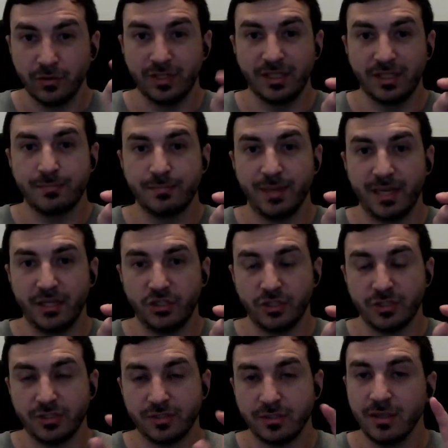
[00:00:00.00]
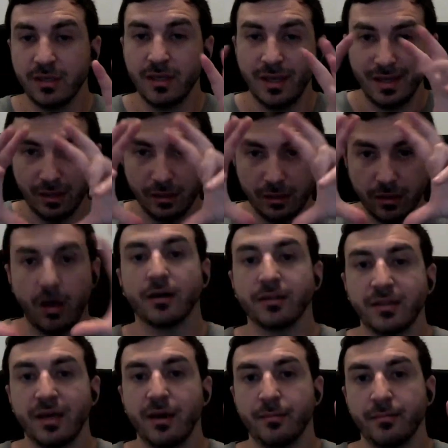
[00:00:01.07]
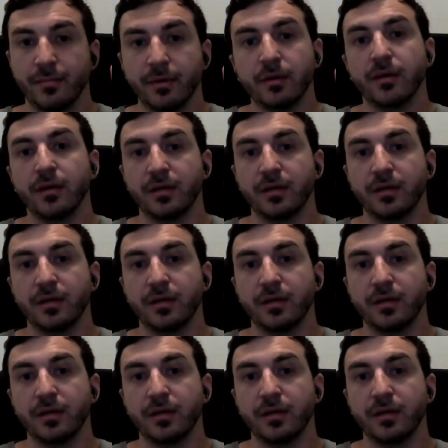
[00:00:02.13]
to these pages, lock them